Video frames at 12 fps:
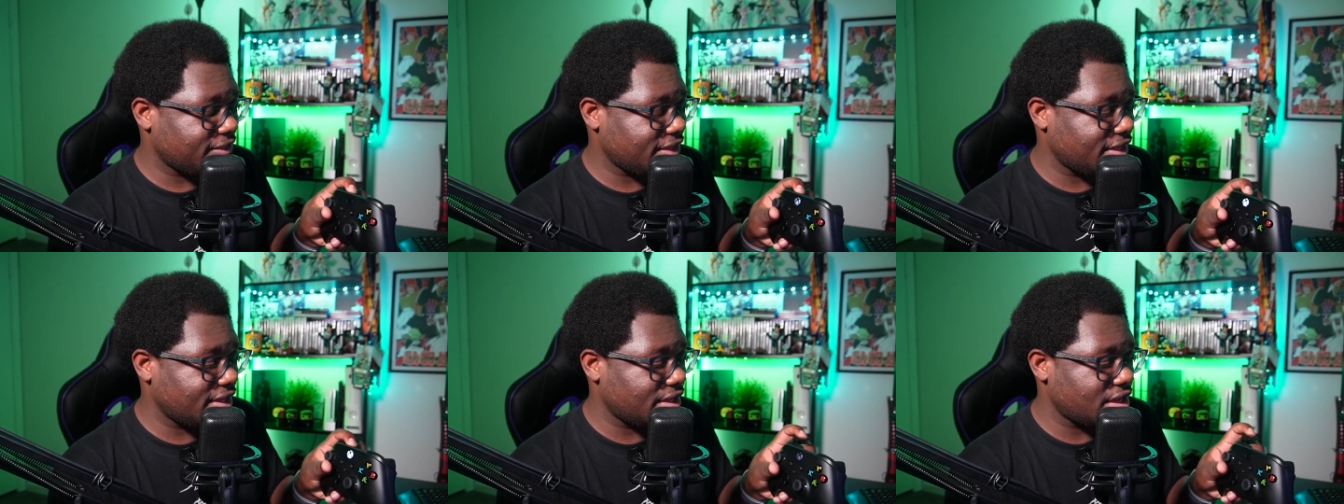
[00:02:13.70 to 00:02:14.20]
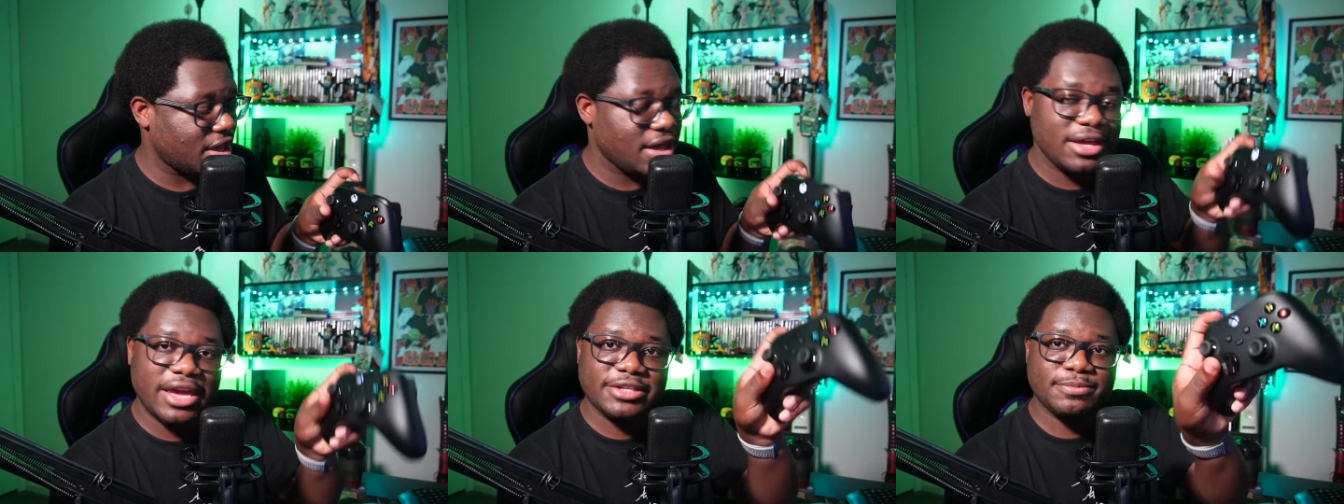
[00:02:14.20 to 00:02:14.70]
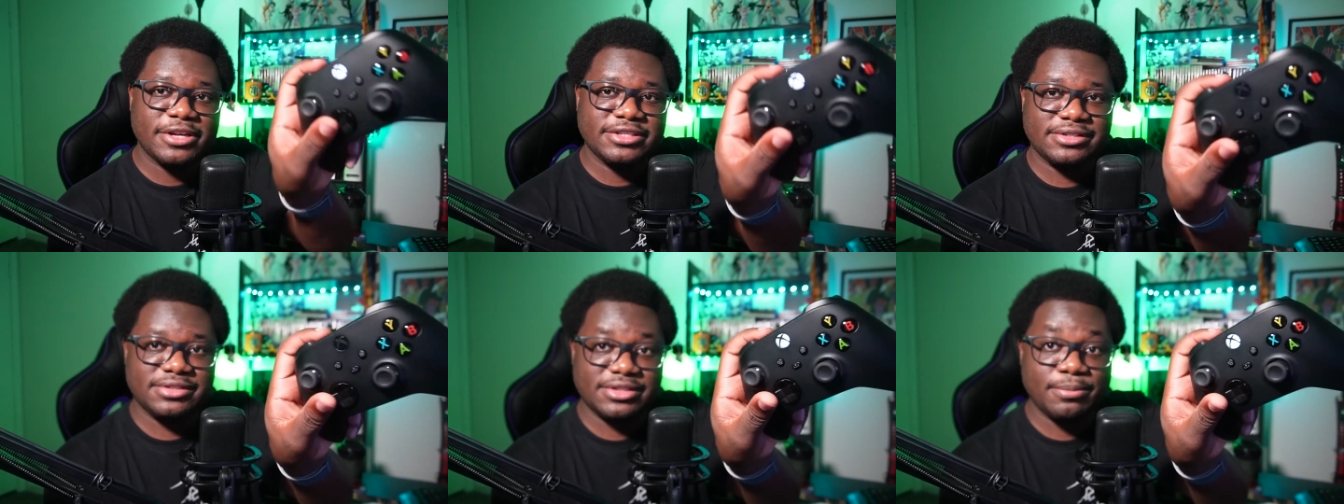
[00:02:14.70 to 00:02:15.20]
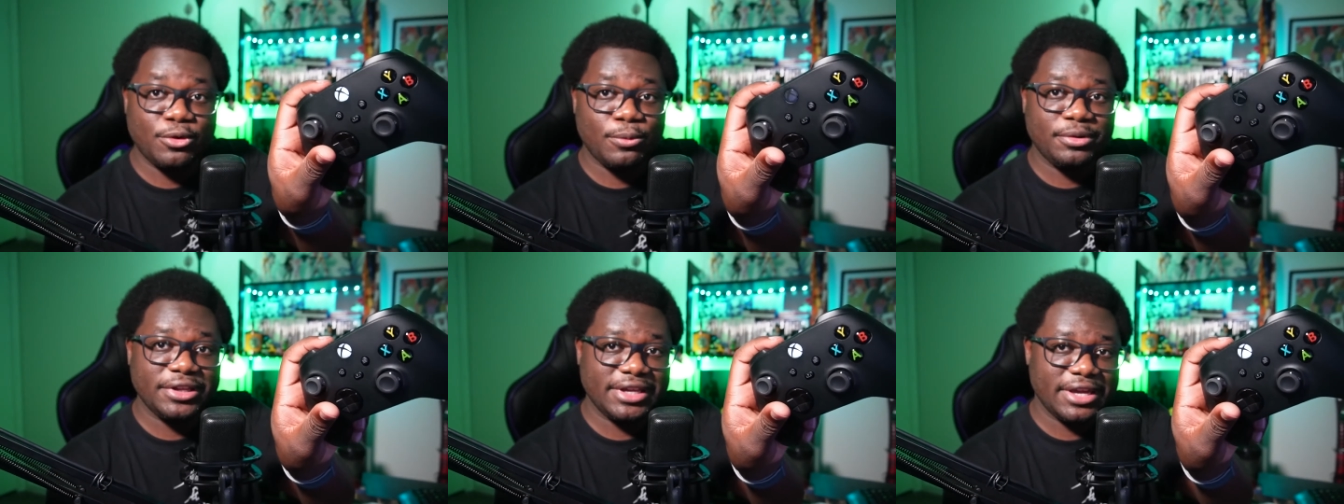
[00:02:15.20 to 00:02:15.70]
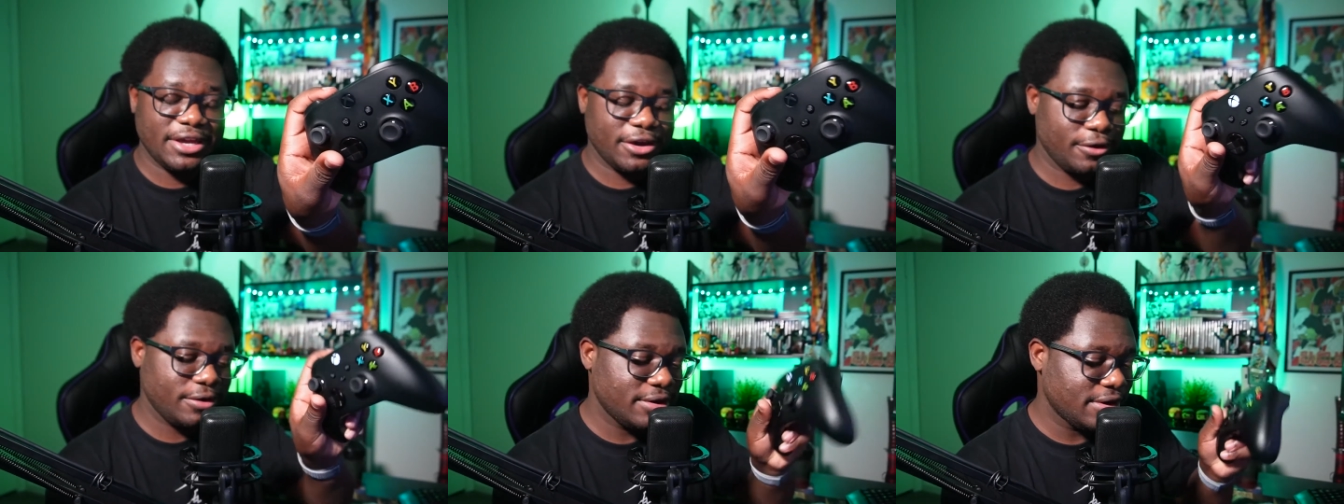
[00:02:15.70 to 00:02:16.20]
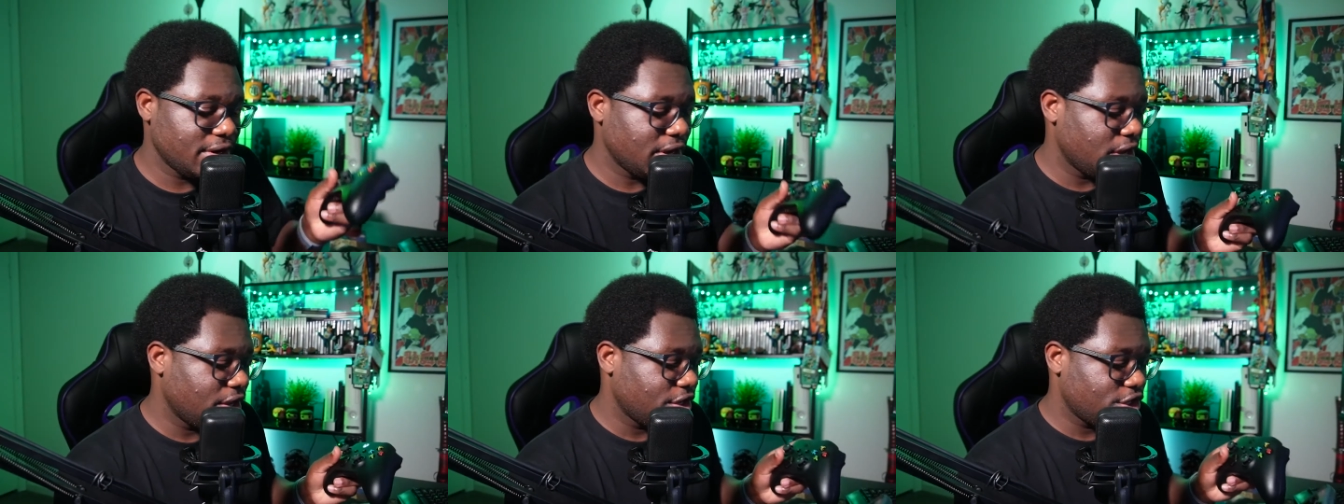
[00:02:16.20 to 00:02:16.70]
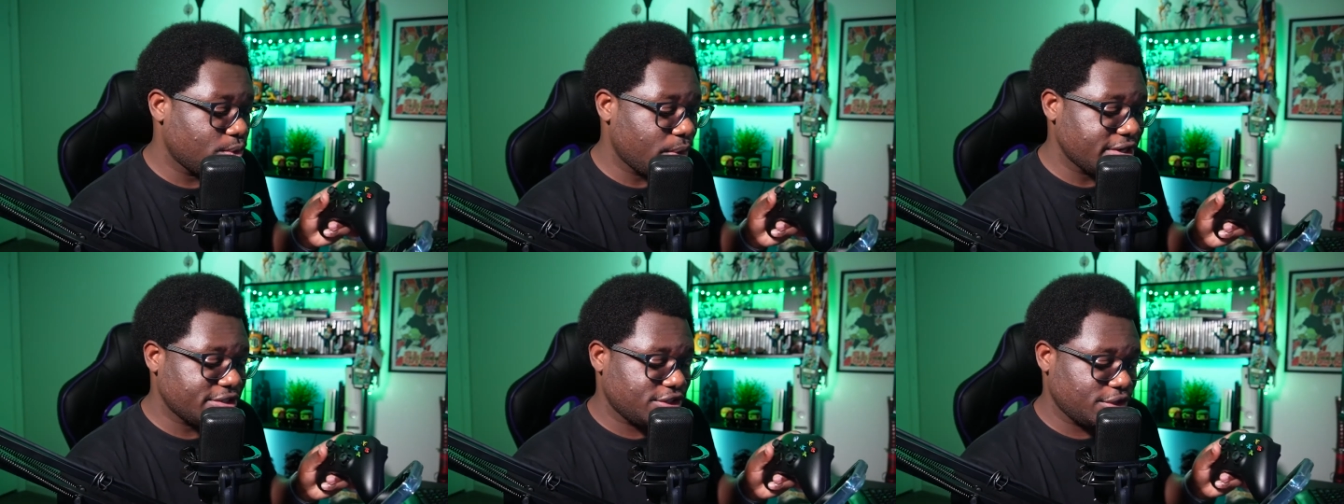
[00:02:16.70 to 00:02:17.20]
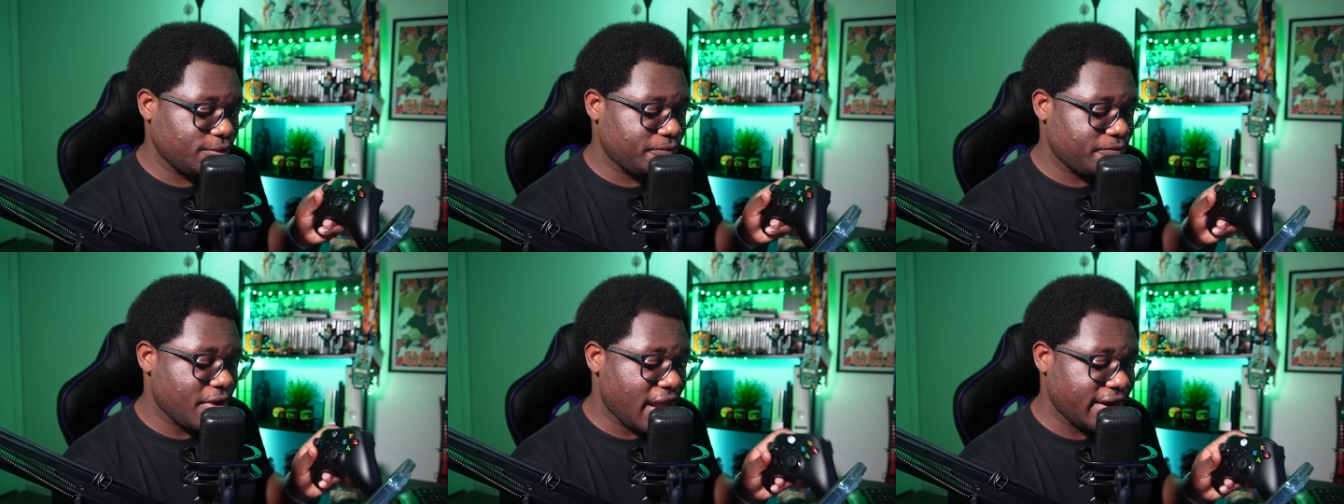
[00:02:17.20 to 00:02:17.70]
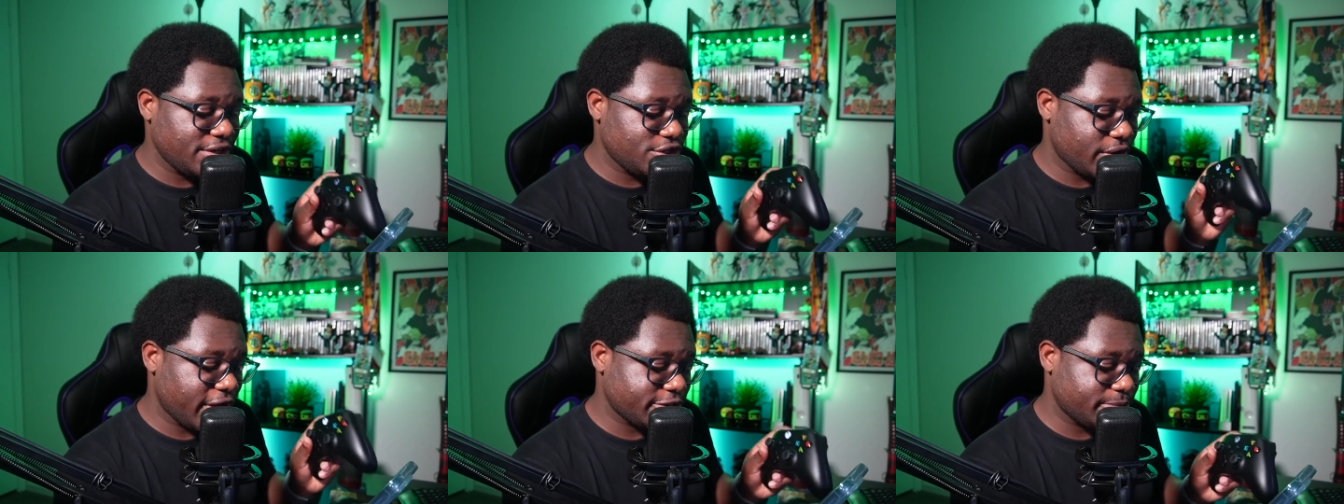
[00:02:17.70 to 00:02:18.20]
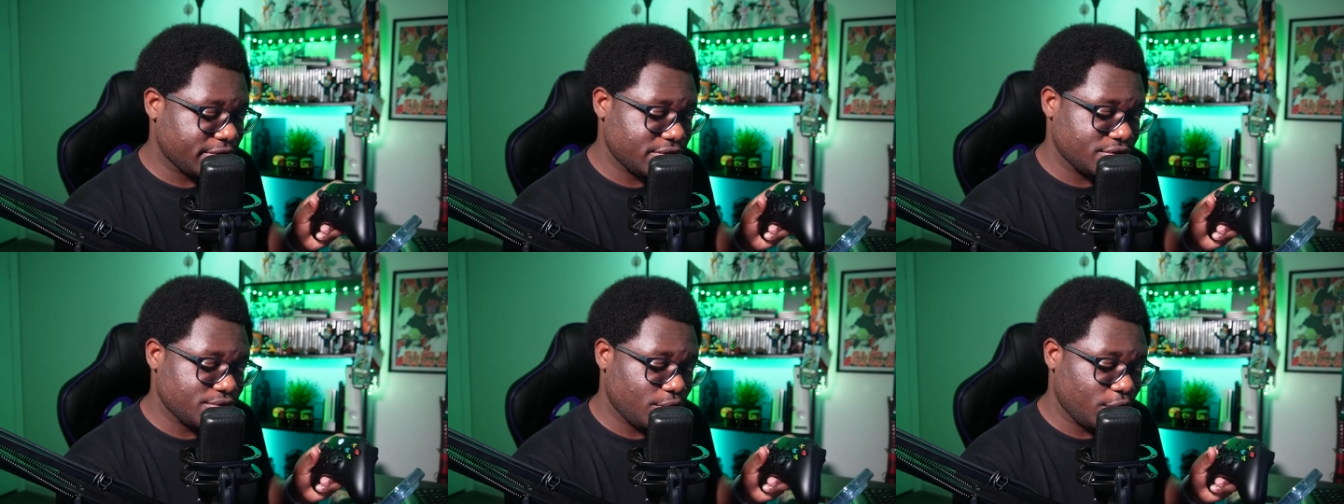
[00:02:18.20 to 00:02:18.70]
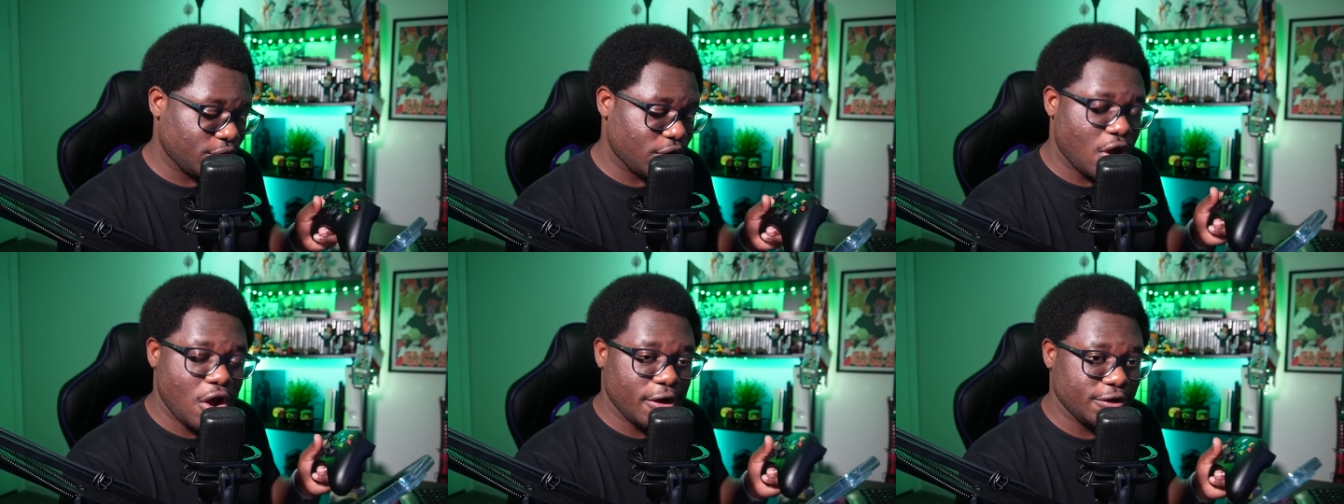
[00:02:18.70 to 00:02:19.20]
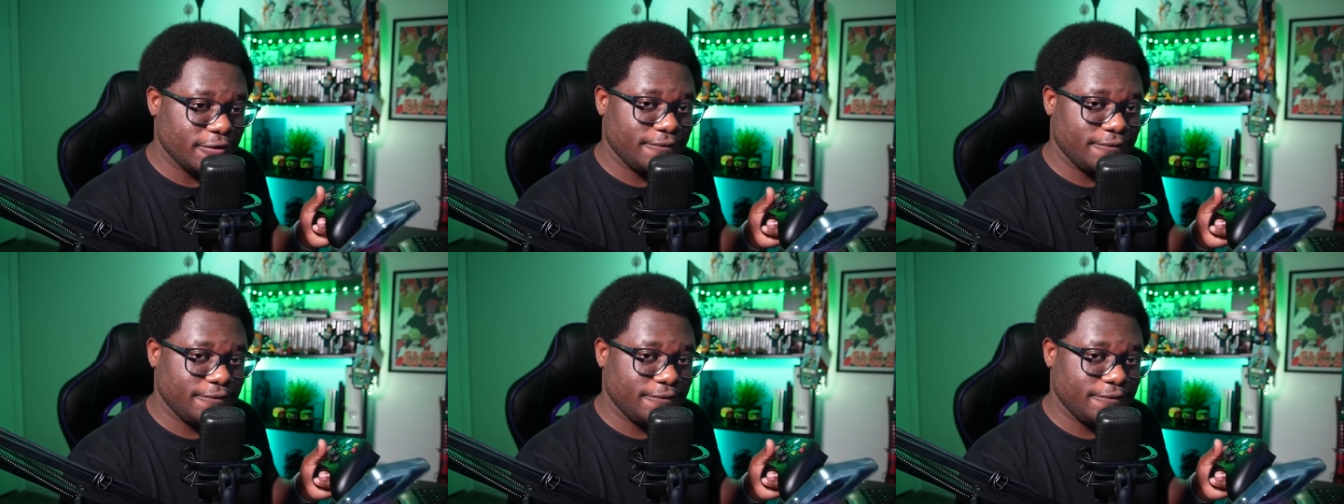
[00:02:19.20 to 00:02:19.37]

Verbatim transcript: the uh, Xbox symbol blinking here, you want to find your Xbox controller on your